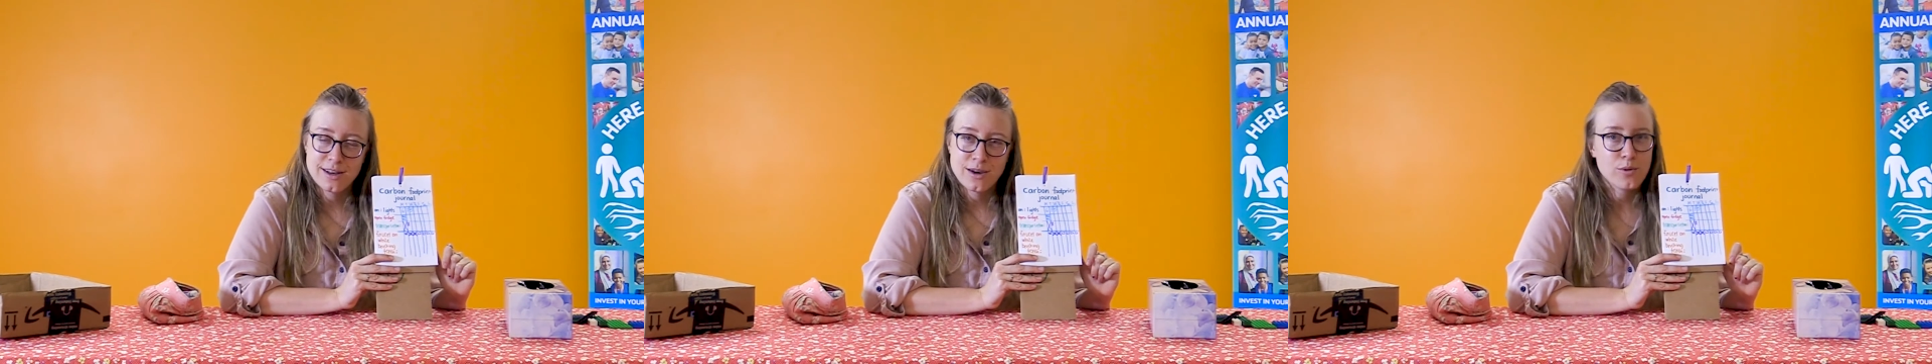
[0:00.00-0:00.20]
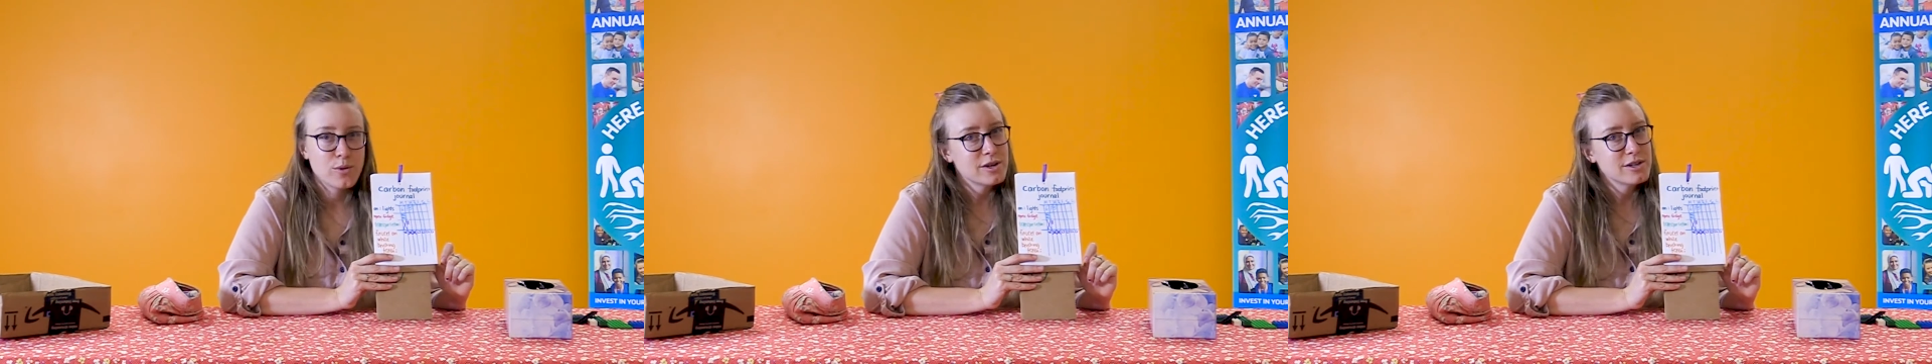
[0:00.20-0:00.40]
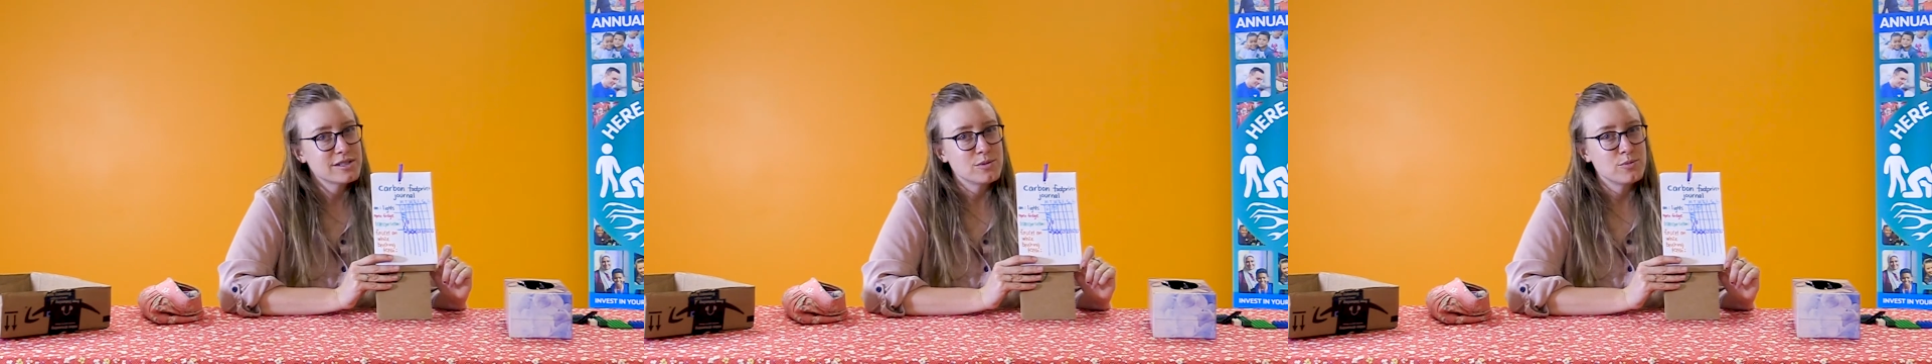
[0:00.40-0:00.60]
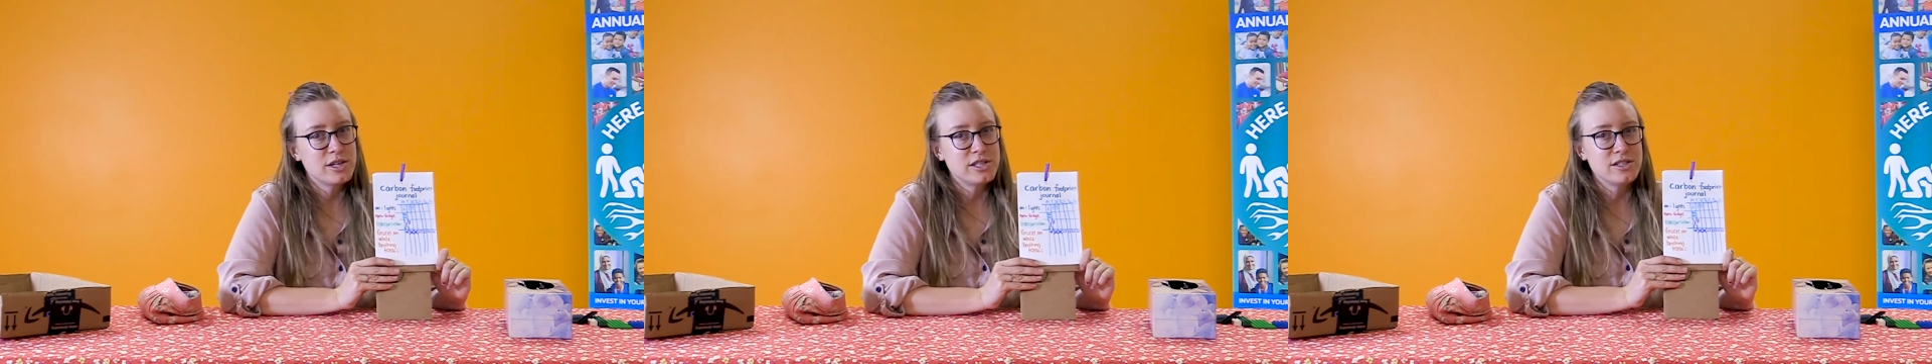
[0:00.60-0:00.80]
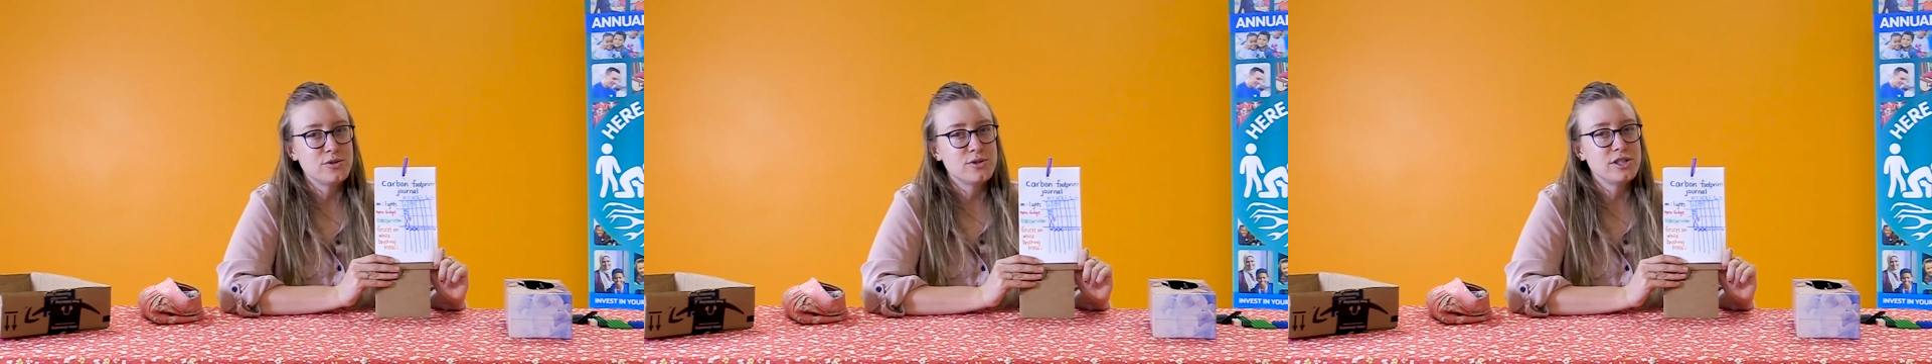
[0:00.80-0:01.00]
What are some
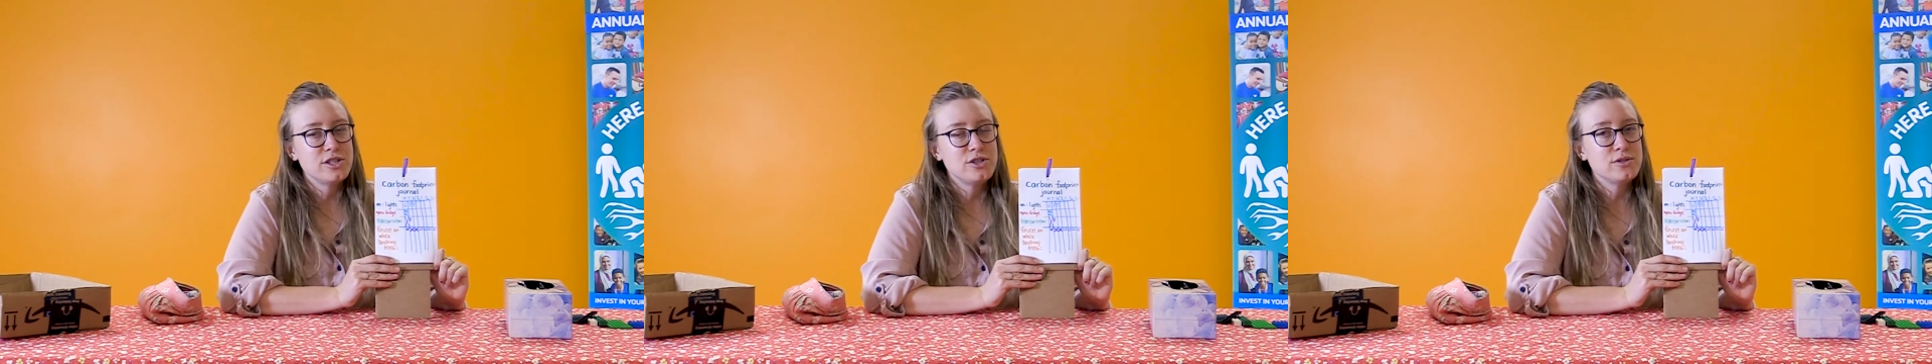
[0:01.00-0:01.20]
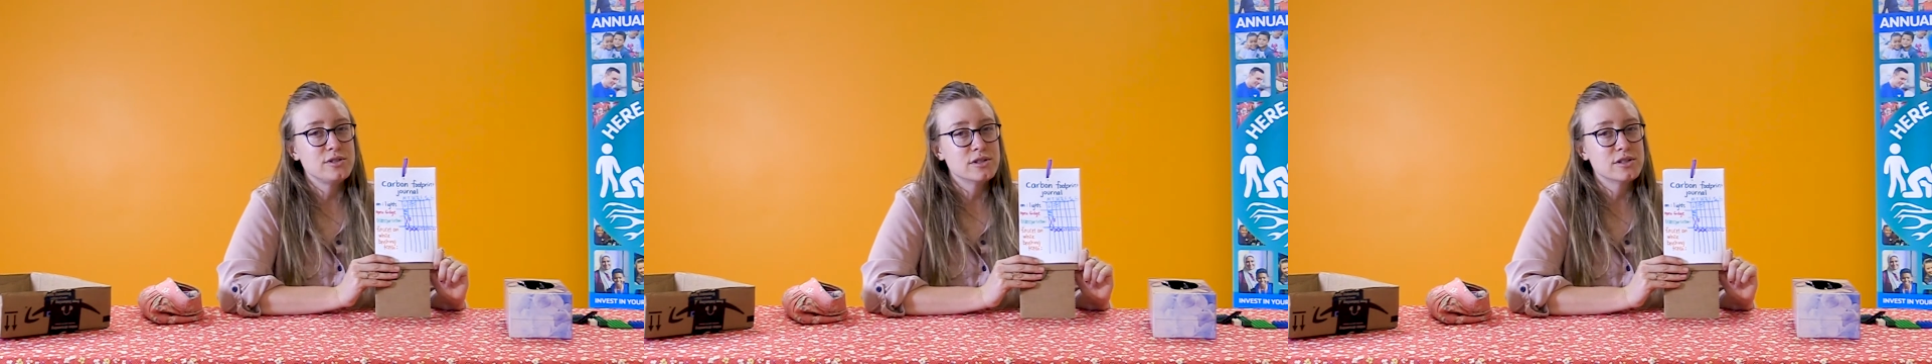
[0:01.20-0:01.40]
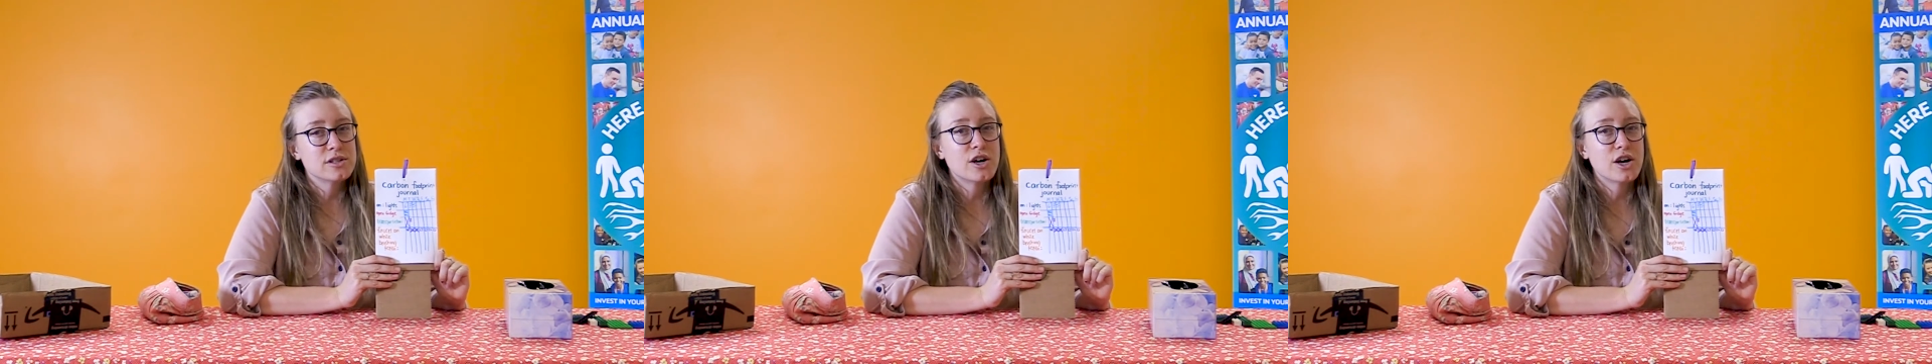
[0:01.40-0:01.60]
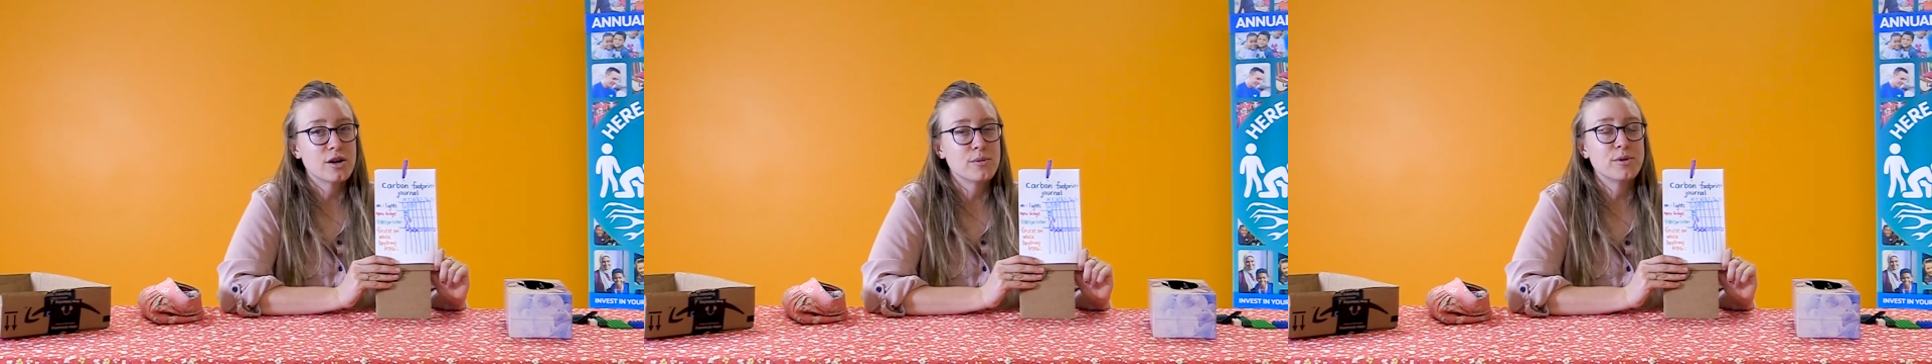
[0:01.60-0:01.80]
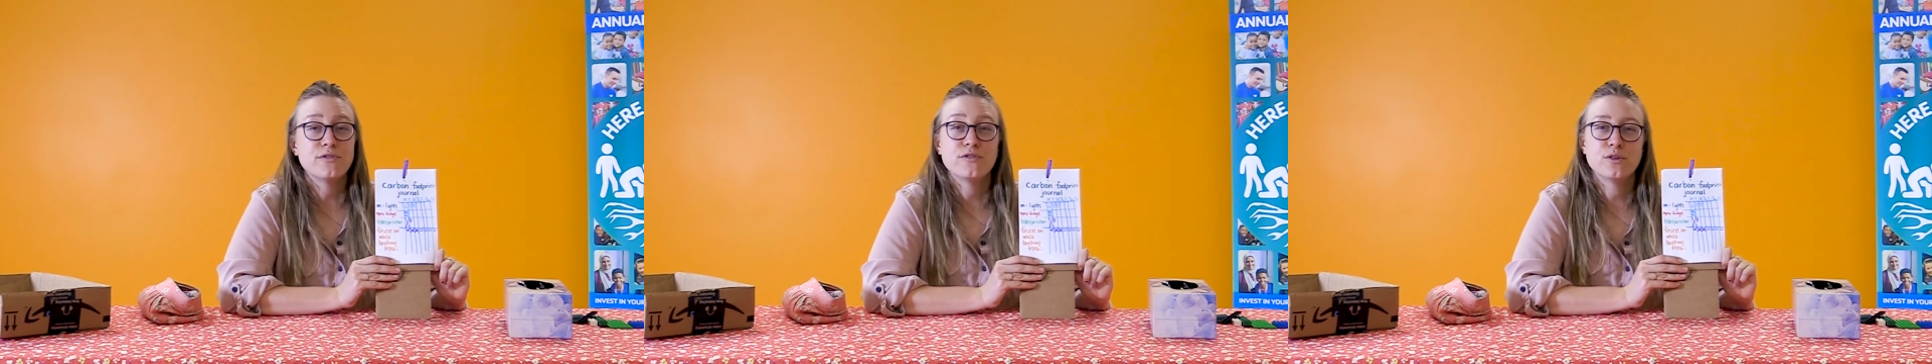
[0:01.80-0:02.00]
ways you can use your
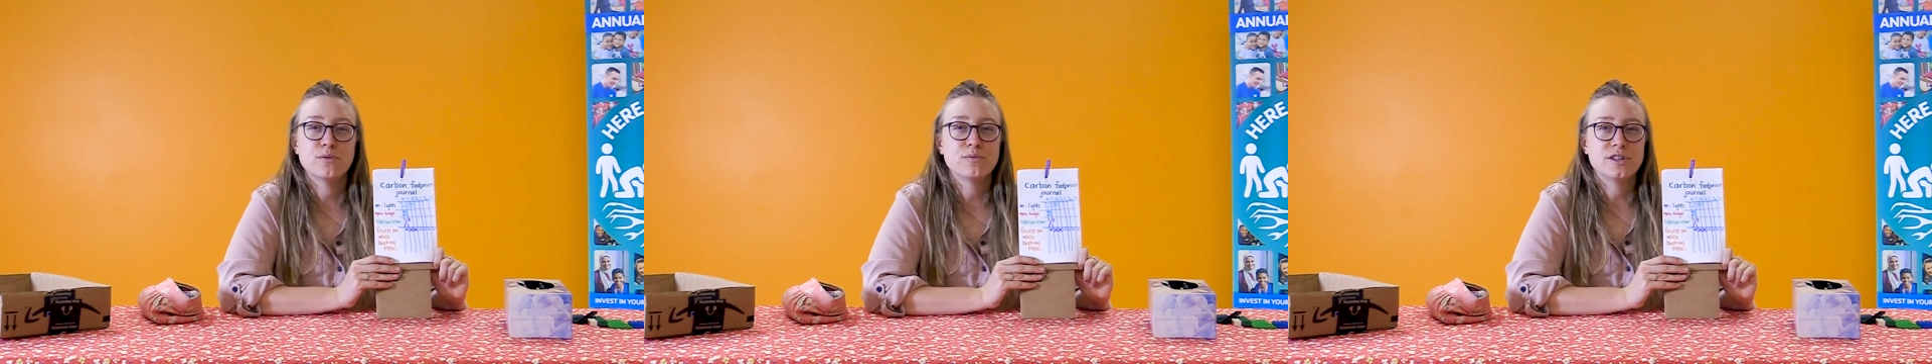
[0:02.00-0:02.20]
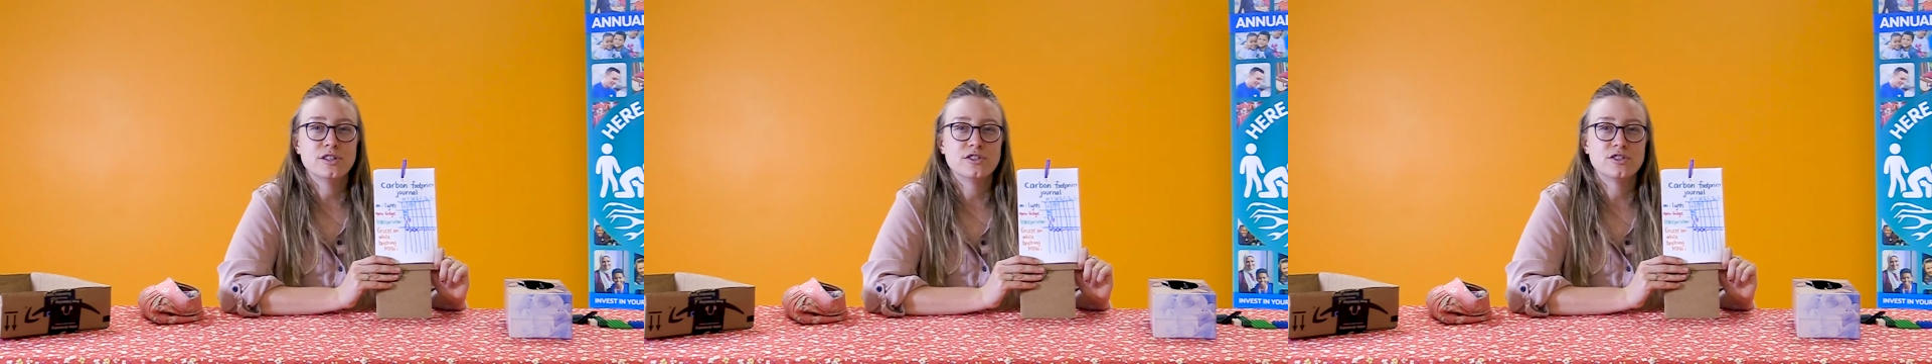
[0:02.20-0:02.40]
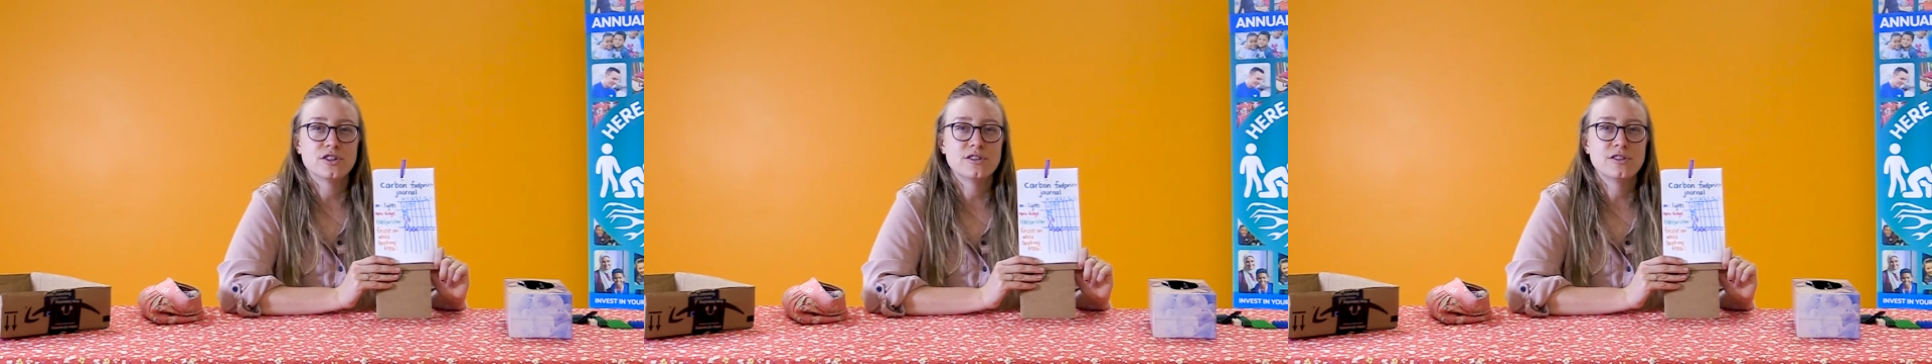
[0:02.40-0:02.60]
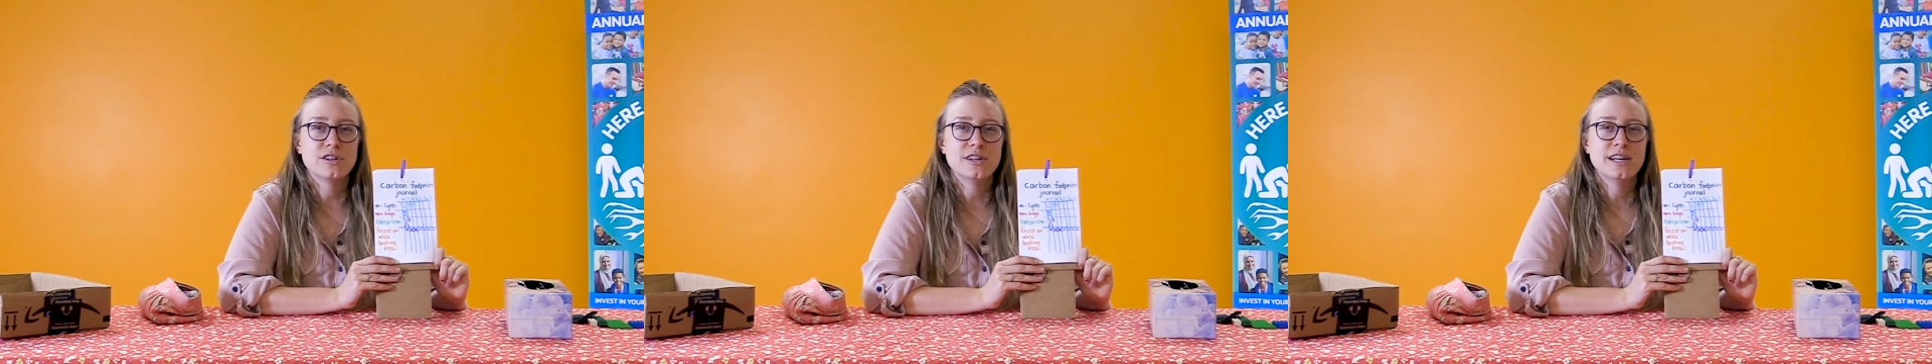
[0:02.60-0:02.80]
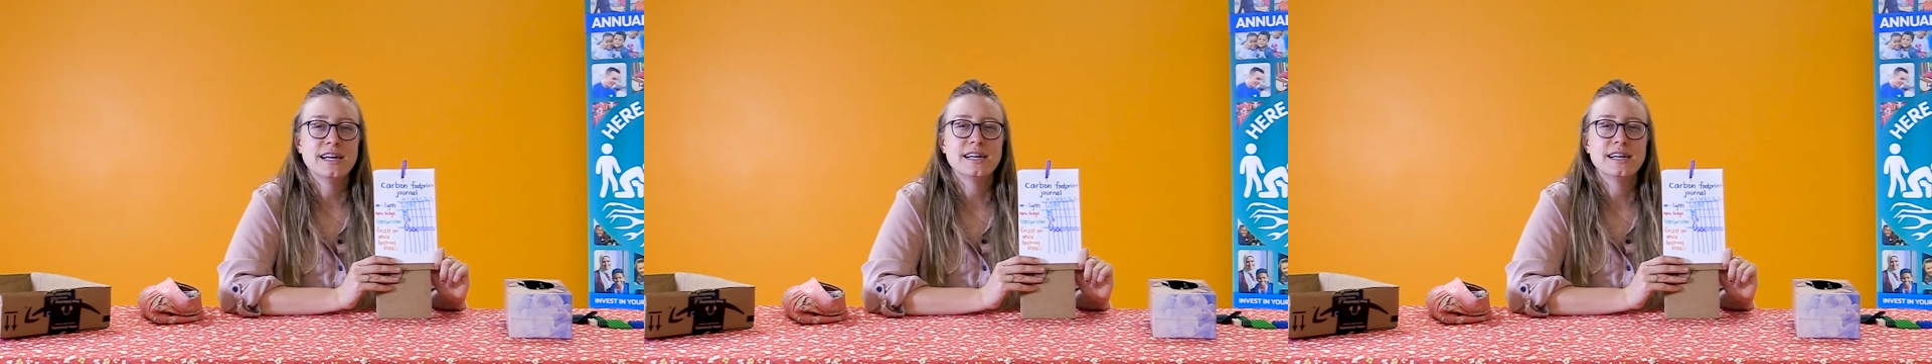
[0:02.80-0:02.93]
carbon footprint journal